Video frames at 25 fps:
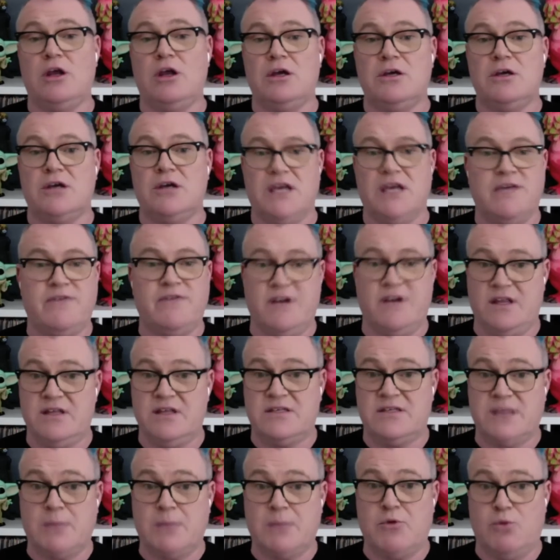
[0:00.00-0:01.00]
even in the
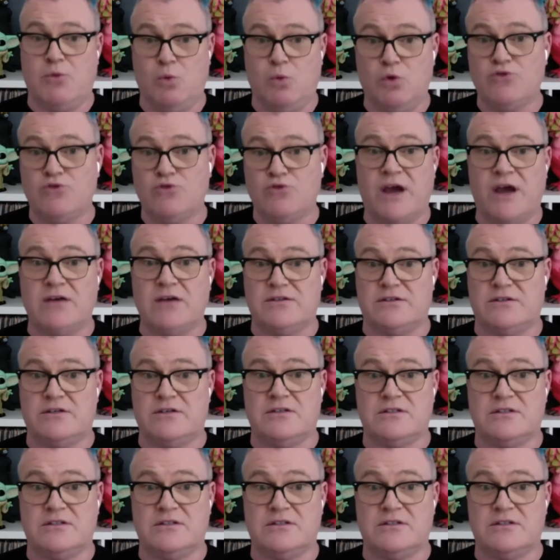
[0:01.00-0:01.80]
summer, wool trousers.